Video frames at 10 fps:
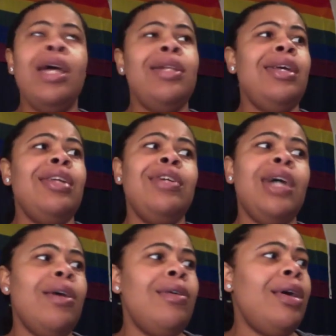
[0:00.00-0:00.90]
There you
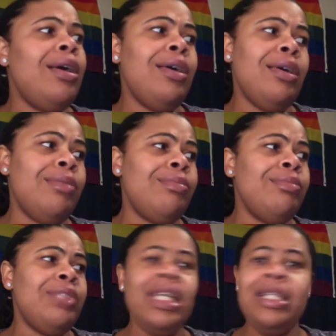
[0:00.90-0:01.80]
go.
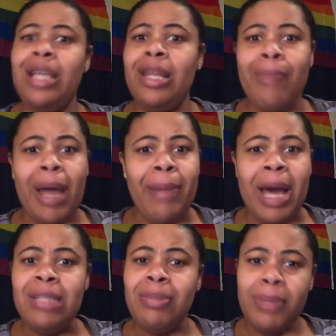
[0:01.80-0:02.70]
They said it might
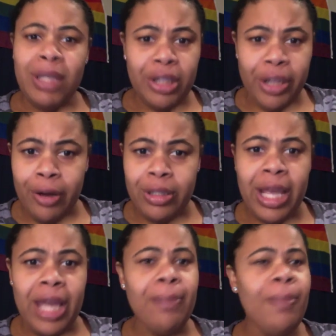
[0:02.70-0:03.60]
possibly be a third
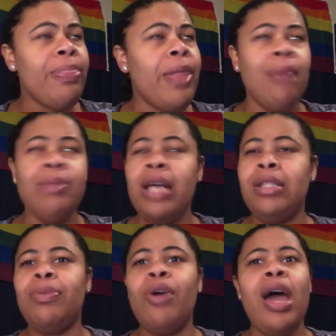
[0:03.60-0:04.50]
tape. I'm not
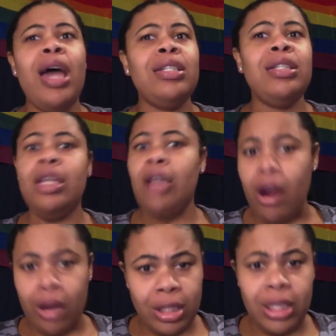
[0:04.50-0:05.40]
surprised. They
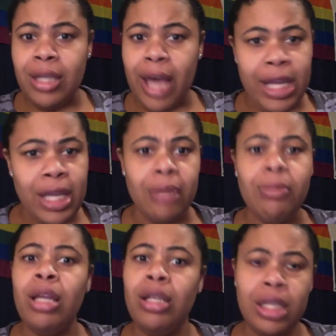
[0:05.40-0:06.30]
are going to indict him.
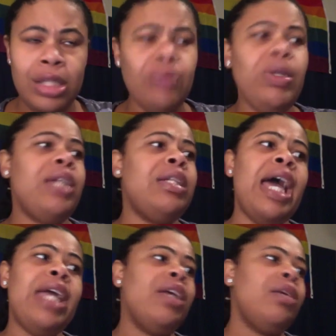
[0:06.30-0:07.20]
They're looking to
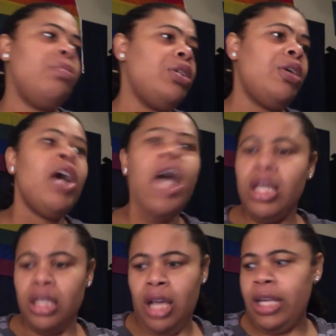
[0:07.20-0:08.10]
indict him. So,
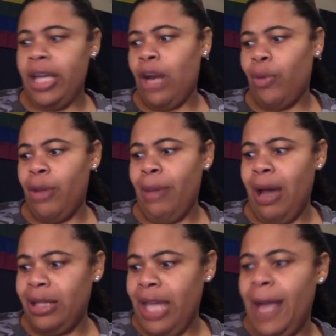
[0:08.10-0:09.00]
y'all ain't got to worry
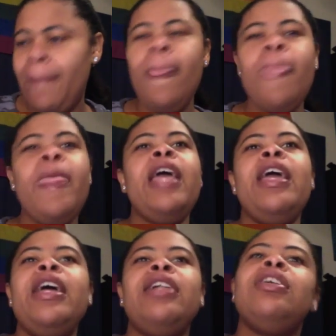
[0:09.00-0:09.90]
about that.
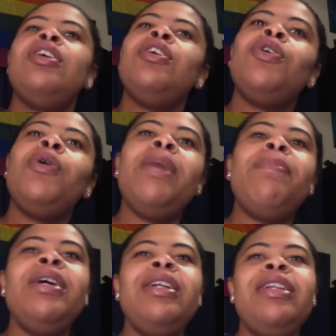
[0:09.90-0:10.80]
And quit
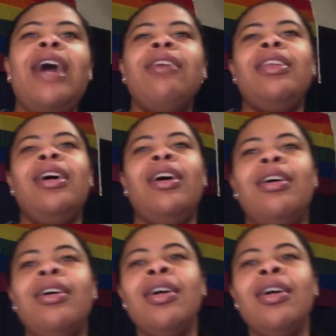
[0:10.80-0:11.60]
putting out there,